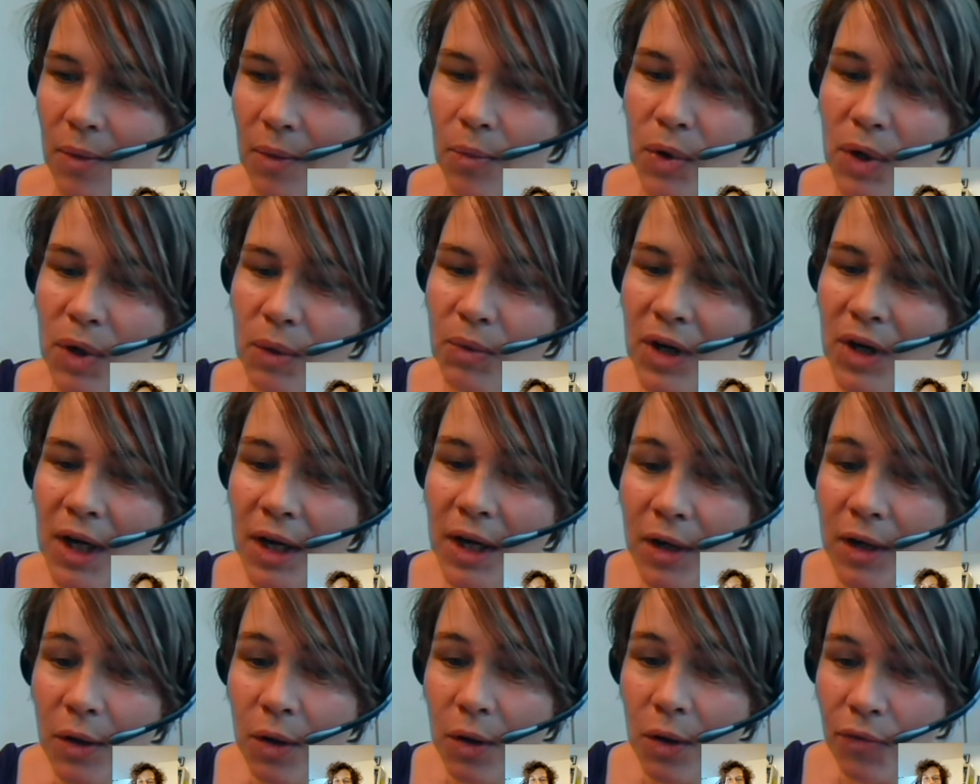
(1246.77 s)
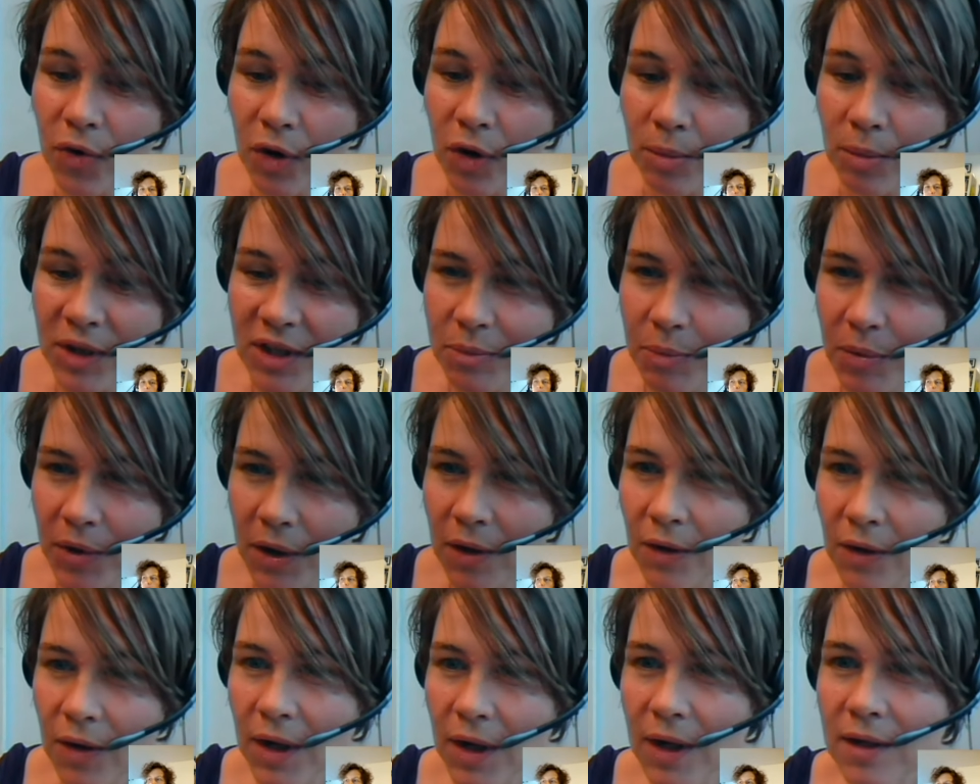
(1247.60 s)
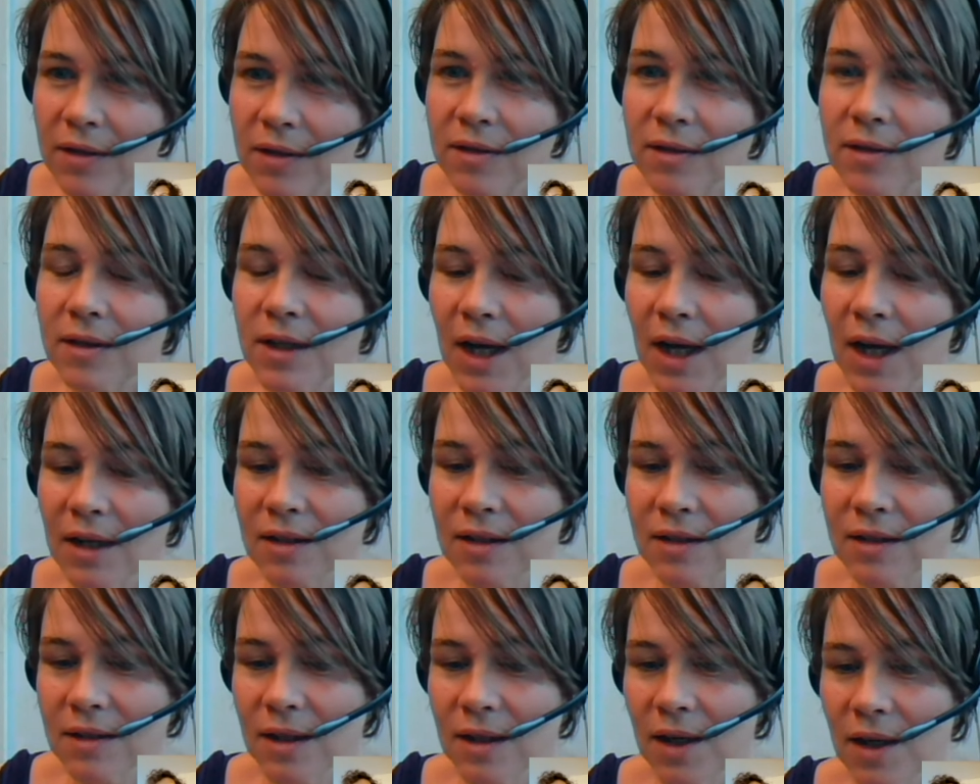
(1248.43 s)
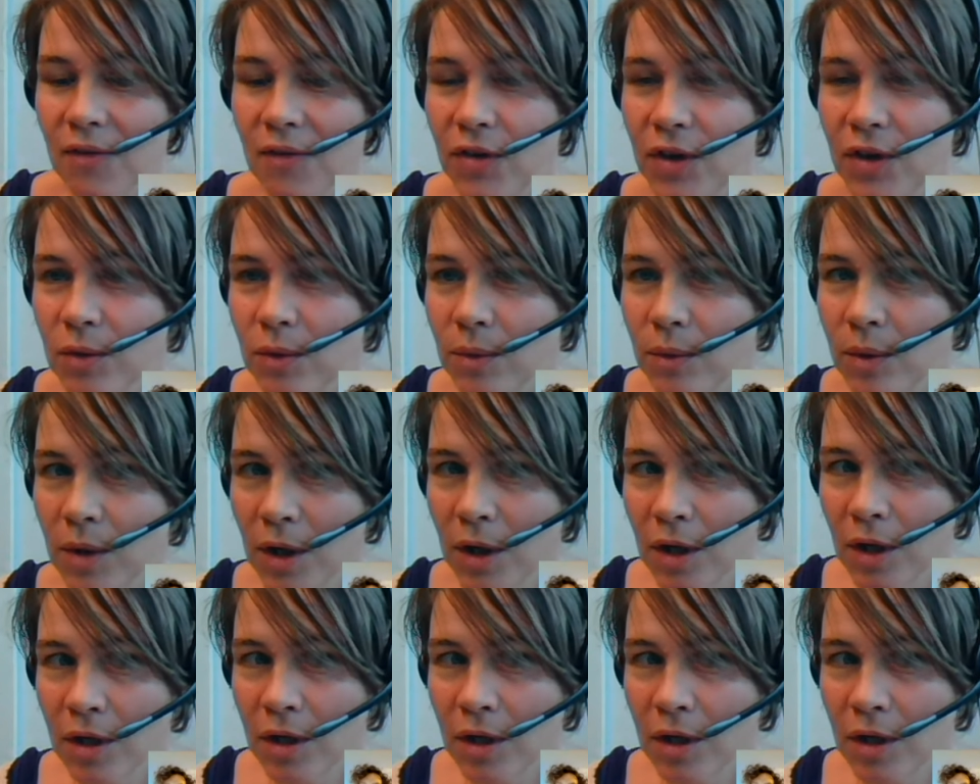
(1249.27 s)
We really know from experience that if you